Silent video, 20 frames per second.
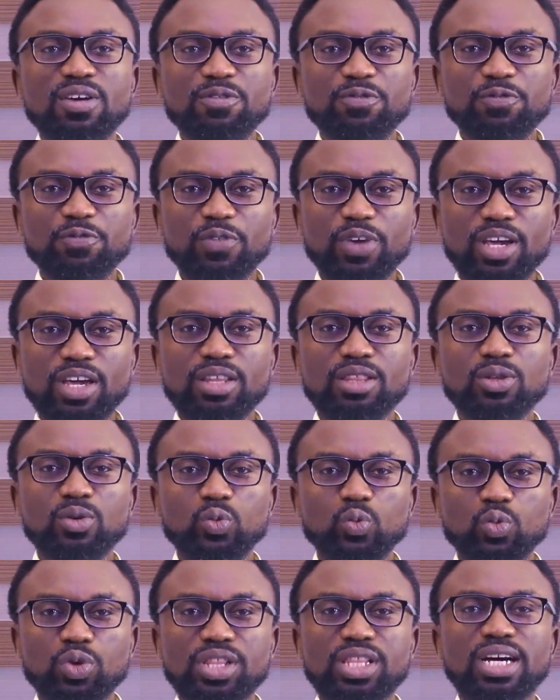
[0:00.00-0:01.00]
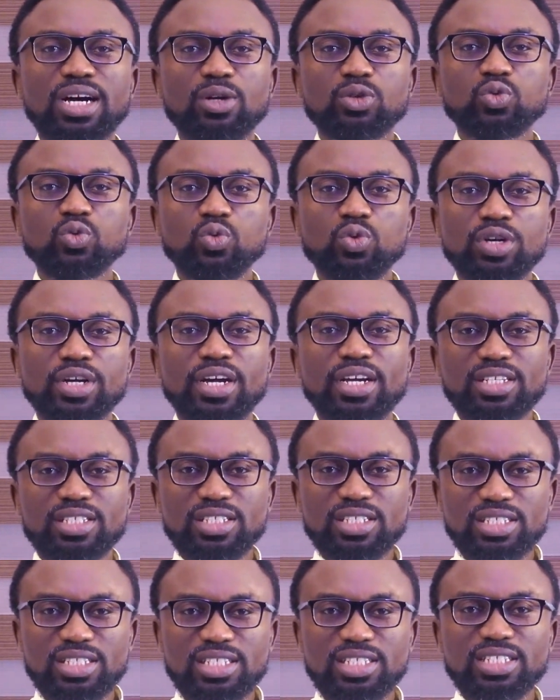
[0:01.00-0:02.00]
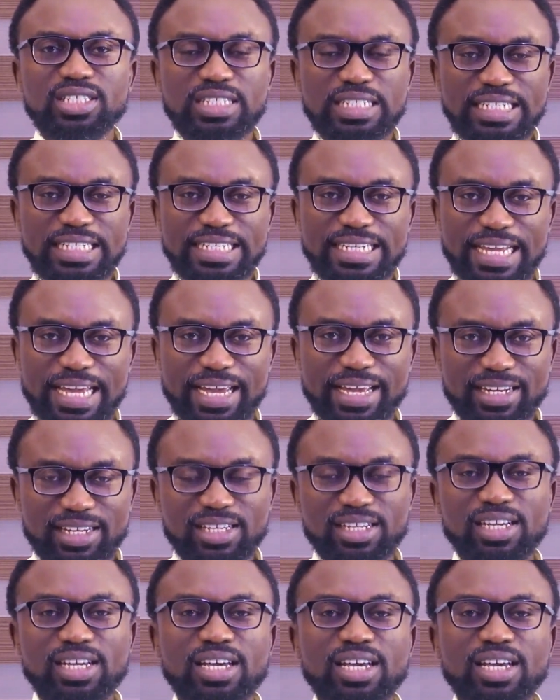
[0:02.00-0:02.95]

Faith without works is dead.